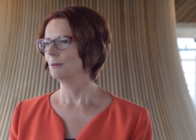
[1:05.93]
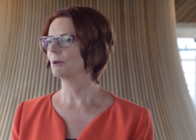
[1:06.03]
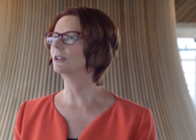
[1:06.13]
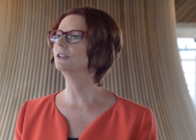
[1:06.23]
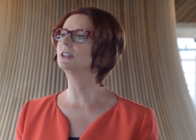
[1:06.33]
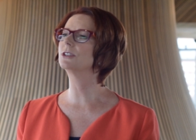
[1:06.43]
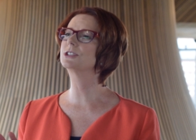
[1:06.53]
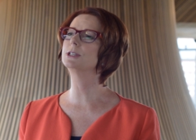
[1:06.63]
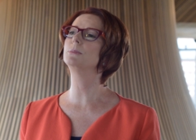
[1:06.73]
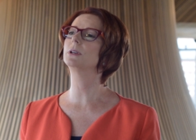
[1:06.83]
But I think the
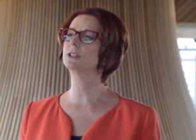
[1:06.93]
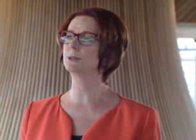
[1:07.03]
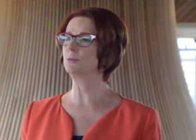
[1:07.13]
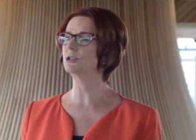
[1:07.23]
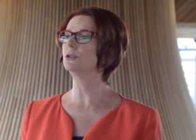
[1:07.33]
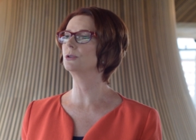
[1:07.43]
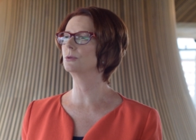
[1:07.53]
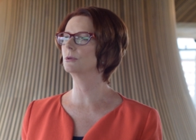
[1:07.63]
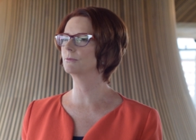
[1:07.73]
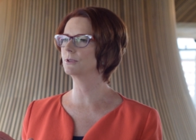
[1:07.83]
symbolism
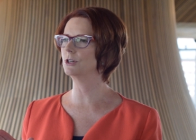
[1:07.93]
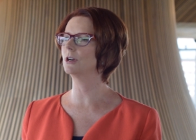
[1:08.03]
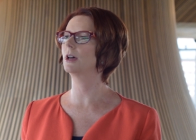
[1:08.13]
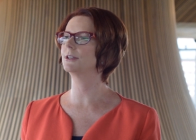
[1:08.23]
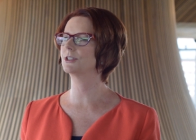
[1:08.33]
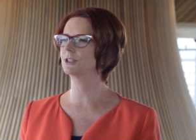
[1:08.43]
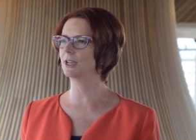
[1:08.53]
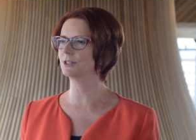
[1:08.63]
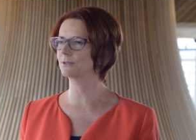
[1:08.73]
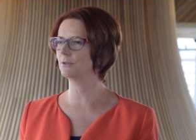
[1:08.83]
too of the United
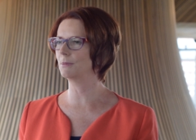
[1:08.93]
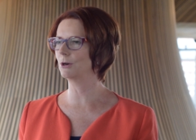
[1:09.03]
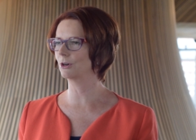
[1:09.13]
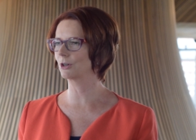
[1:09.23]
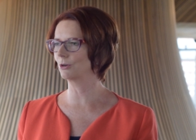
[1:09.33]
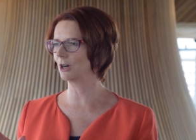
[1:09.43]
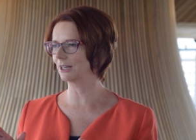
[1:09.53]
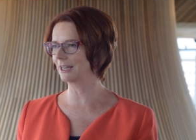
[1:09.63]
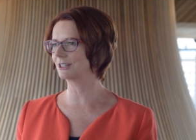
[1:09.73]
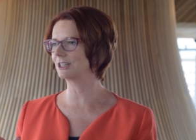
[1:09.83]
States of America
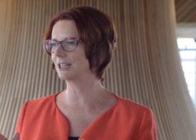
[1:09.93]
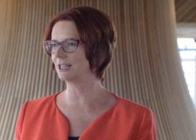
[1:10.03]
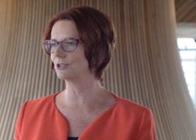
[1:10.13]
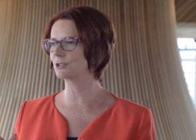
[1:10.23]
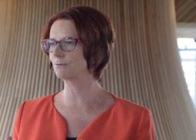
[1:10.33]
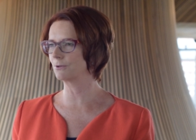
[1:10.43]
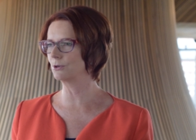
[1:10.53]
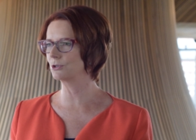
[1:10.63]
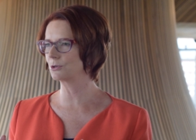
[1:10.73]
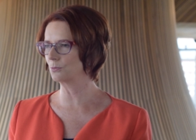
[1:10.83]
electing its
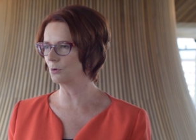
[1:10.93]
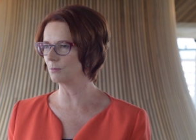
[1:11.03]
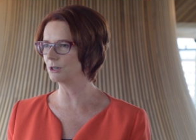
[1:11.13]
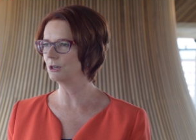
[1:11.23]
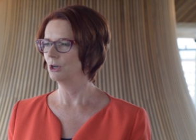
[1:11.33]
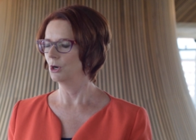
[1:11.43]
first woman